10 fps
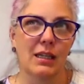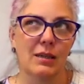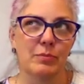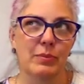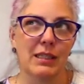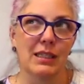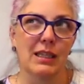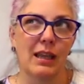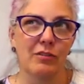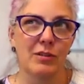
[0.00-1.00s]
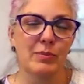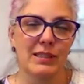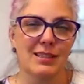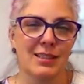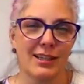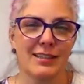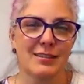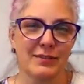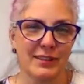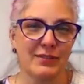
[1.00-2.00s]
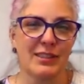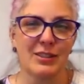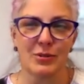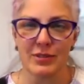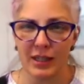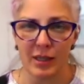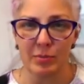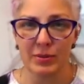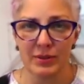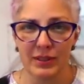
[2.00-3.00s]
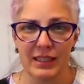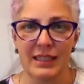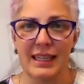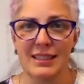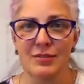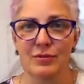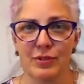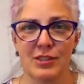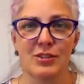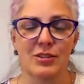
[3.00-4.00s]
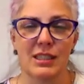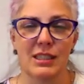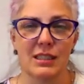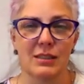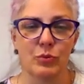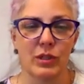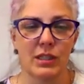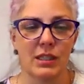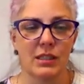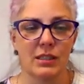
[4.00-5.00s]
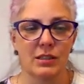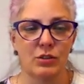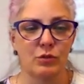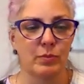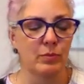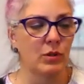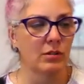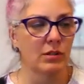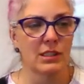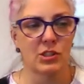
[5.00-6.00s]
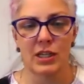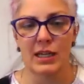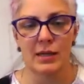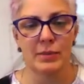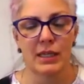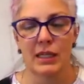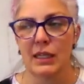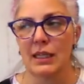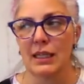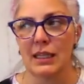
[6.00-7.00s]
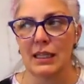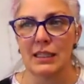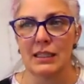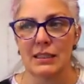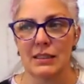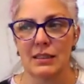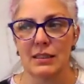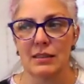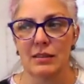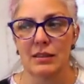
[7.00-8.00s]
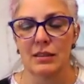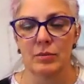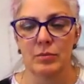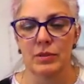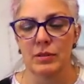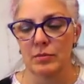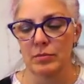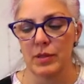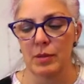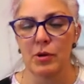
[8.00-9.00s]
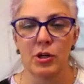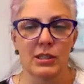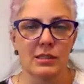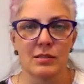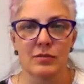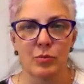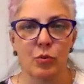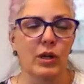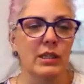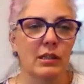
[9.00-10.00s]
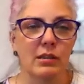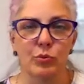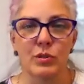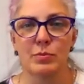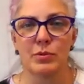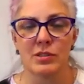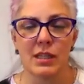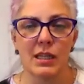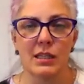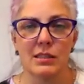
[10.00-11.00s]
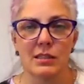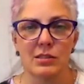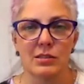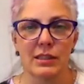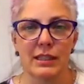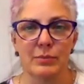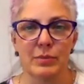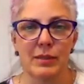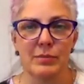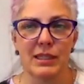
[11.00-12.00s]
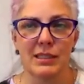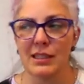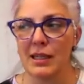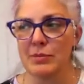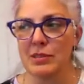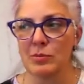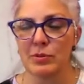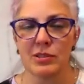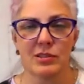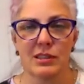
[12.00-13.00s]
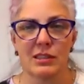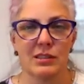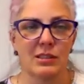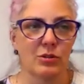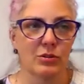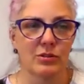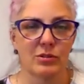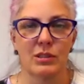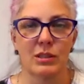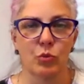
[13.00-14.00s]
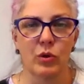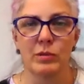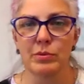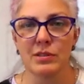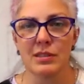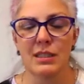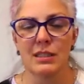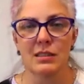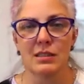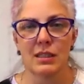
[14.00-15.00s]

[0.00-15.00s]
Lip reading: but everybody's cost of living goes up, and that's frustrating. When you're in a job and the mark is from 1% to 3%, and you're like, but I'm not a top tier person, and so you get 1%,